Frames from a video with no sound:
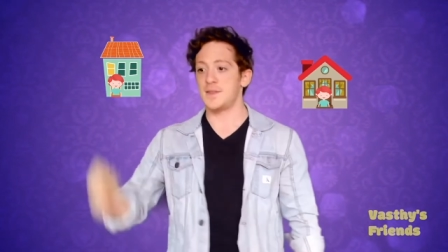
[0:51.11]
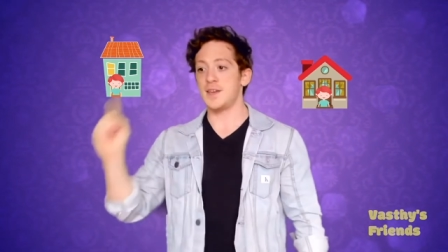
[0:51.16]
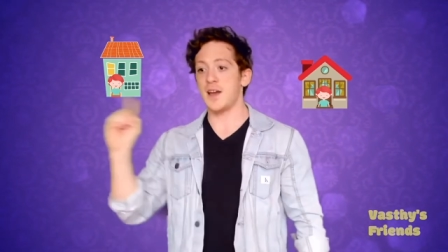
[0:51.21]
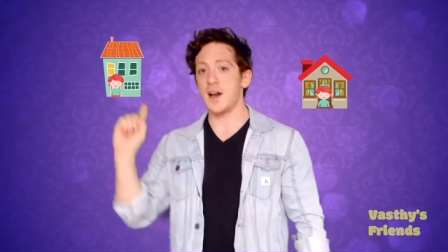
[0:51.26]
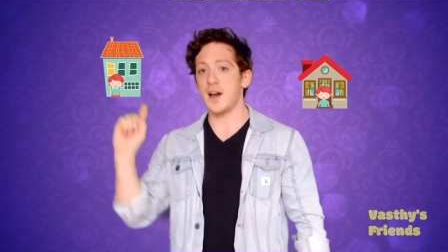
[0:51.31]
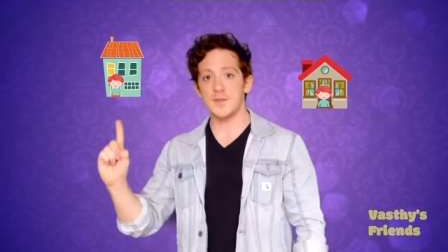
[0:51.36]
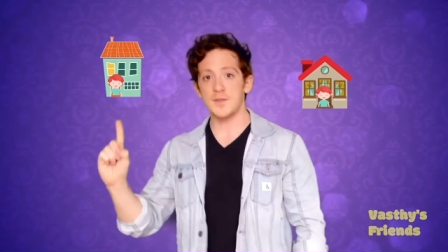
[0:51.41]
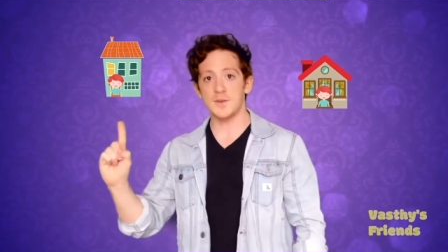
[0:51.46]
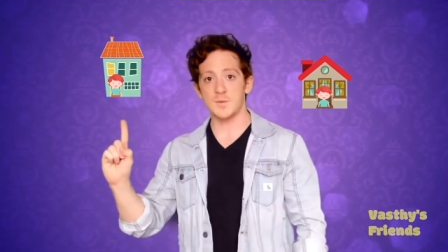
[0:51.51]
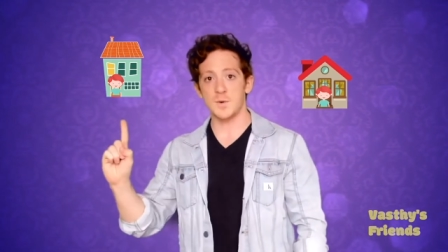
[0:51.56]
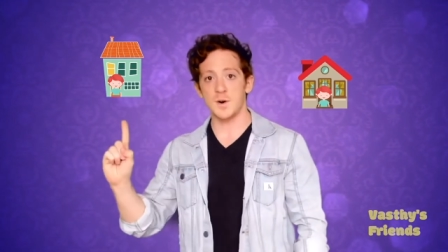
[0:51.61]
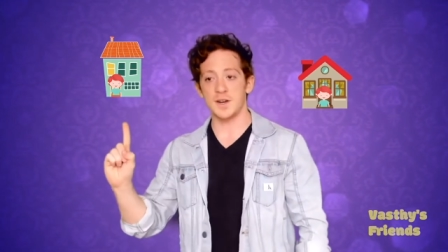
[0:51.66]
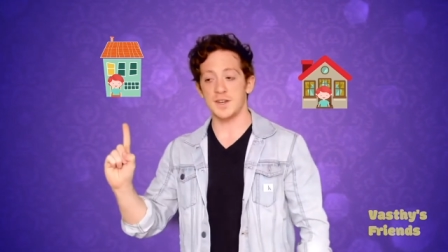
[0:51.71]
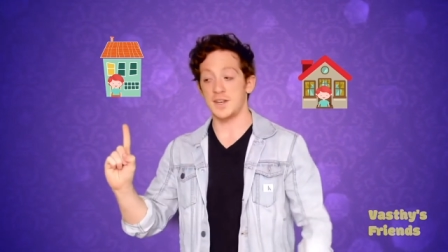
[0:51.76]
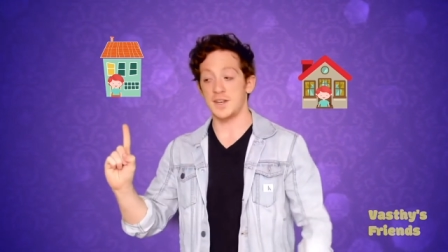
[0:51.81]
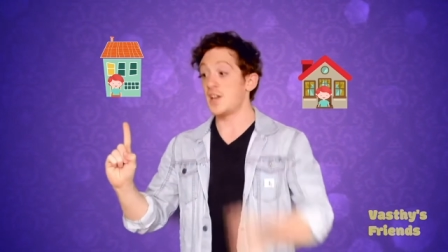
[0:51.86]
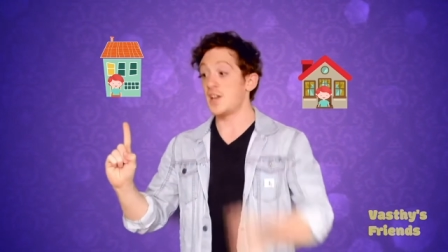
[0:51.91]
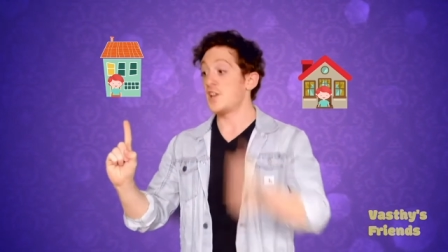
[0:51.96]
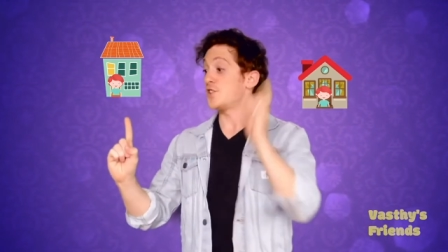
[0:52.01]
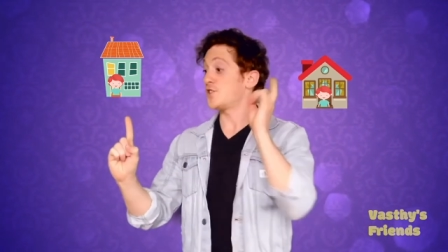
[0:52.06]
The other
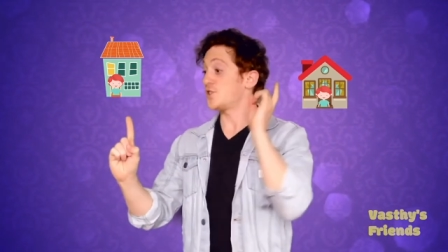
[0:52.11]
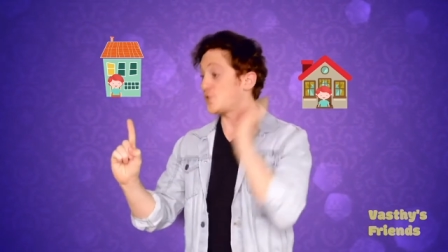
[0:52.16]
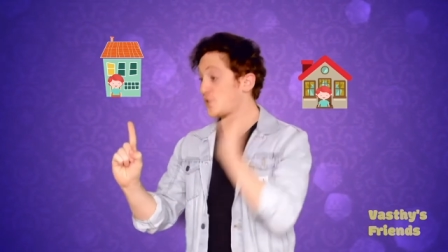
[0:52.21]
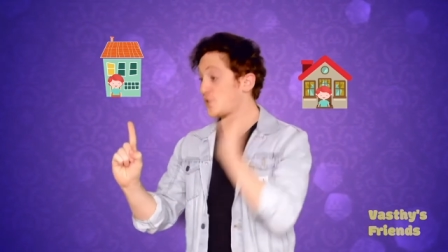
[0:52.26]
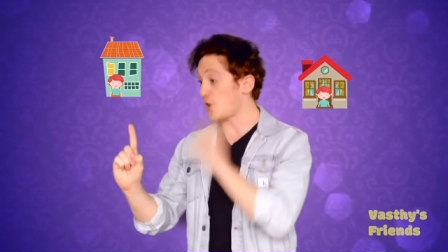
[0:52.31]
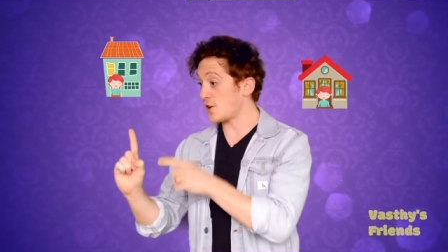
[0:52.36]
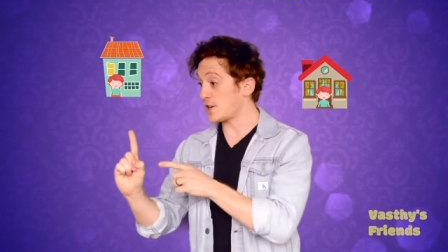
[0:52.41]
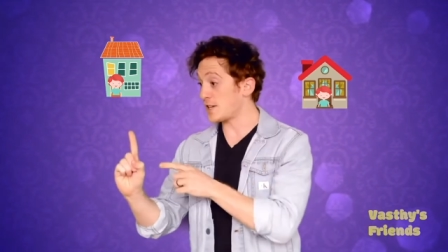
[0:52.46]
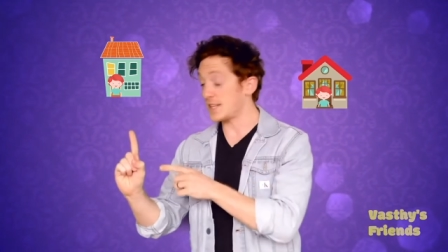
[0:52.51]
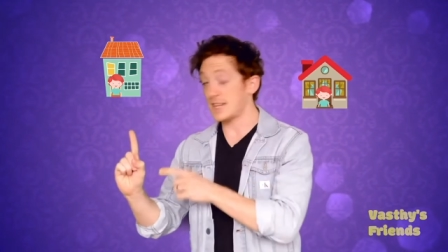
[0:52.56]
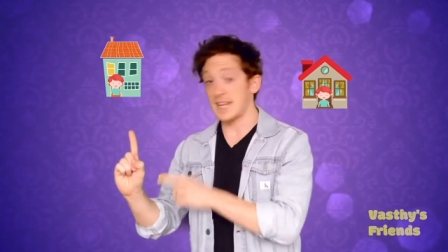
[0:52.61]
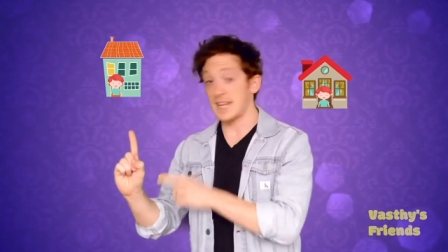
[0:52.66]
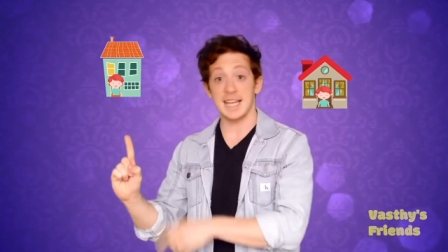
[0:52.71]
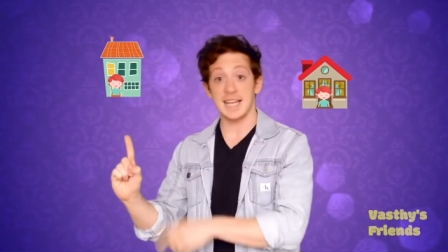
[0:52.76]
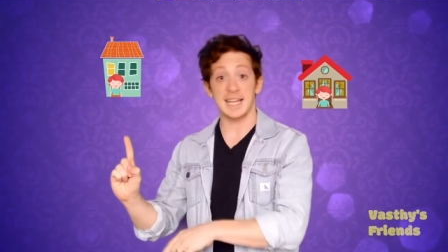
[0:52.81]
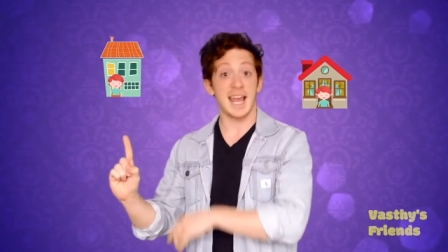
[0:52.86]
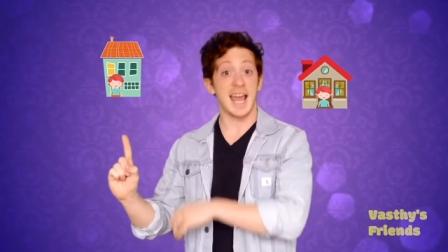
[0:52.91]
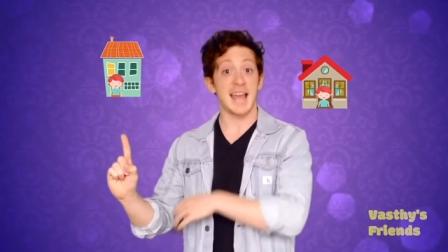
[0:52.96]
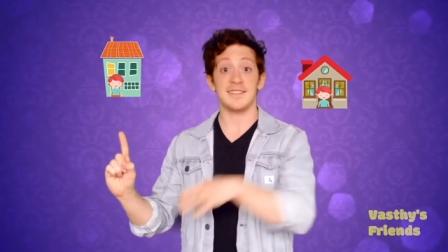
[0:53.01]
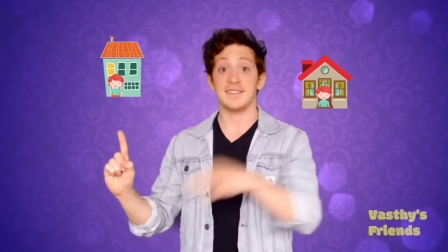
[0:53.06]
one started late,